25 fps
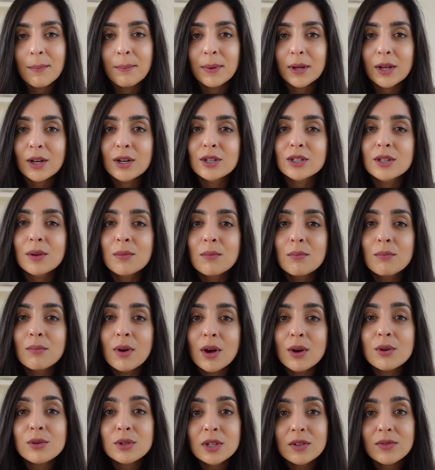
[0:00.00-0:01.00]
because
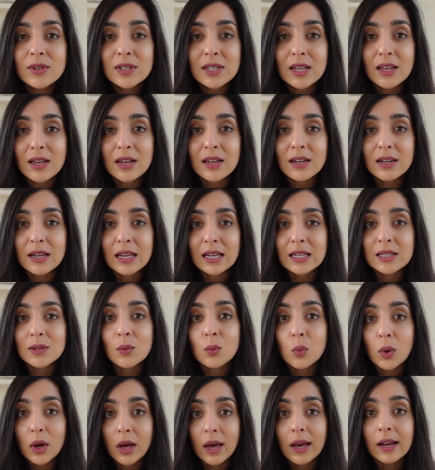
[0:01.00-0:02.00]
most of his earnings
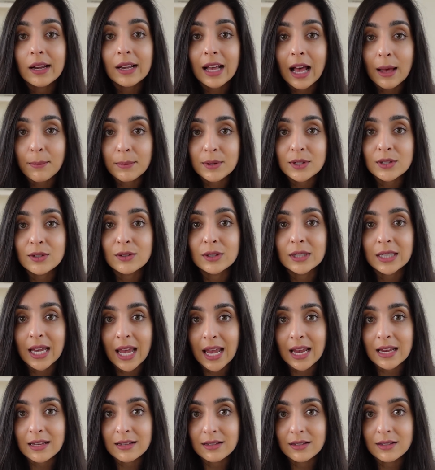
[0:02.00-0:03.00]
were capital
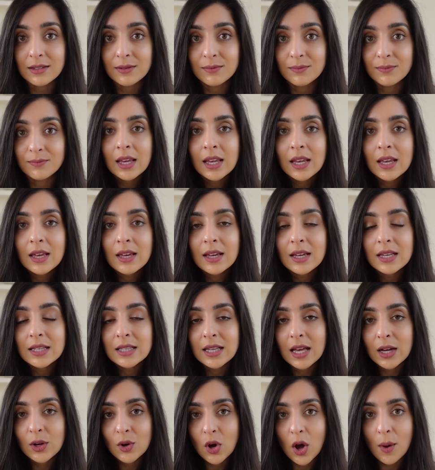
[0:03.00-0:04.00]
gains. Here
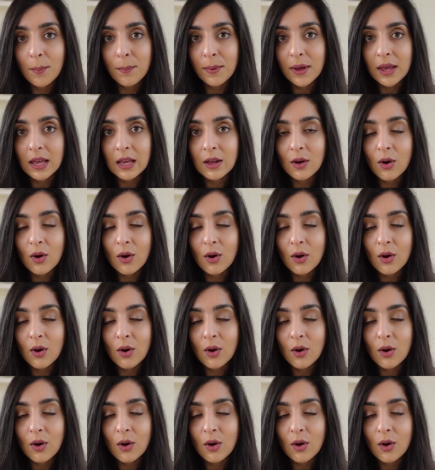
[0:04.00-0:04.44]
is a copy